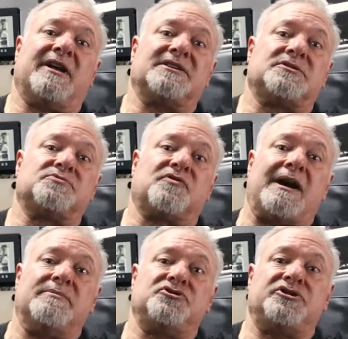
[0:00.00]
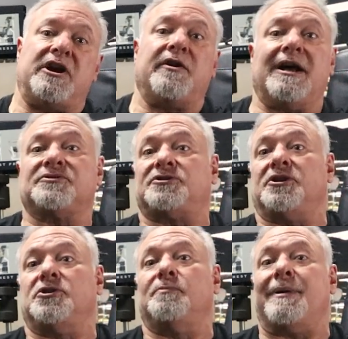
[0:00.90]
like, subscribe, and share, and I'll
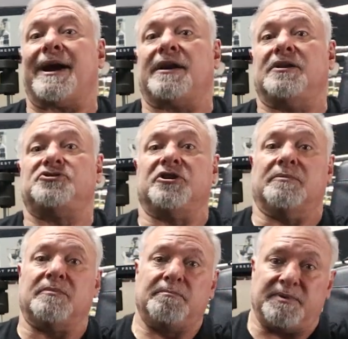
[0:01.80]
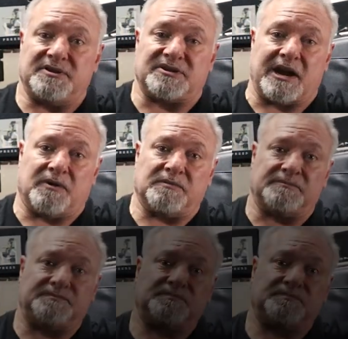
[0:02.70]
see you back in the gym. Peace out.